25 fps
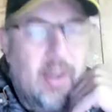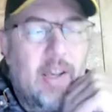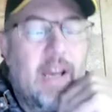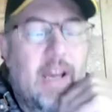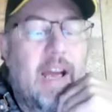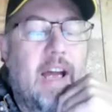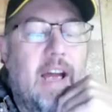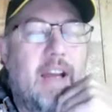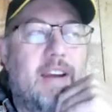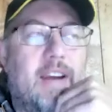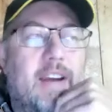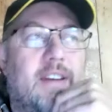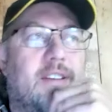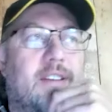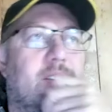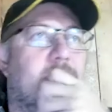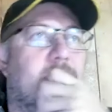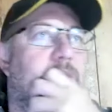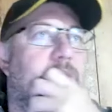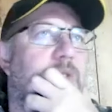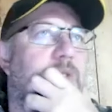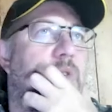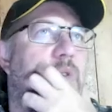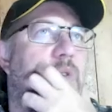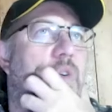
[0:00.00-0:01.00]
and
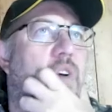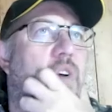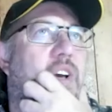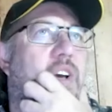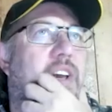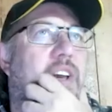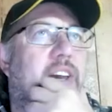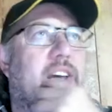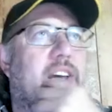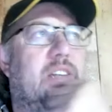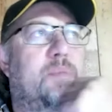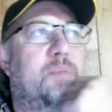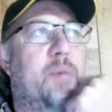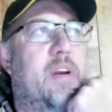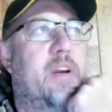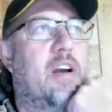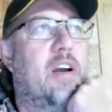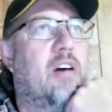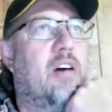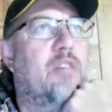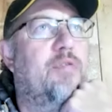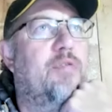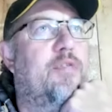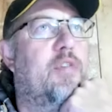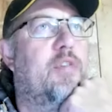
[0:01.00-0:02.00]
he's been
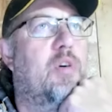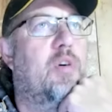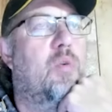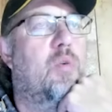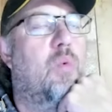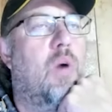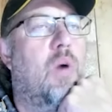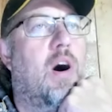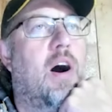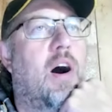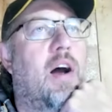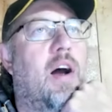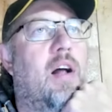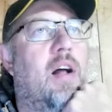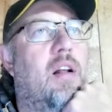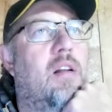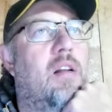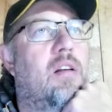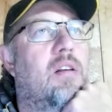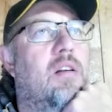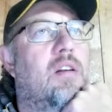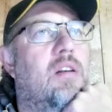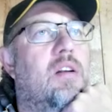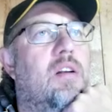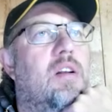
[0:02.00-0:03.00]
out for a
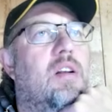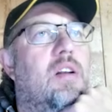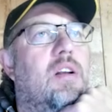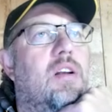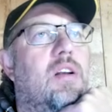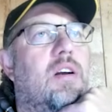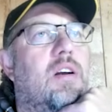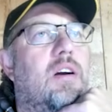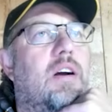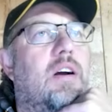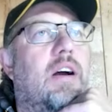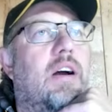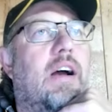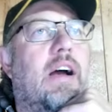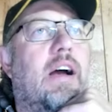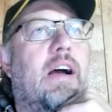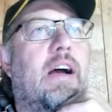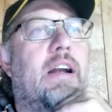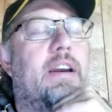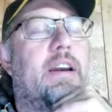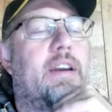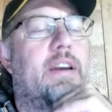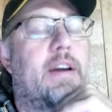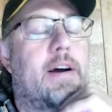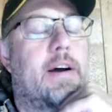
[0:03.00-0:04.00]
while.
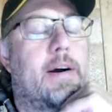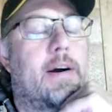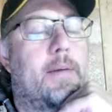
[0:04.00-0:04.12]
And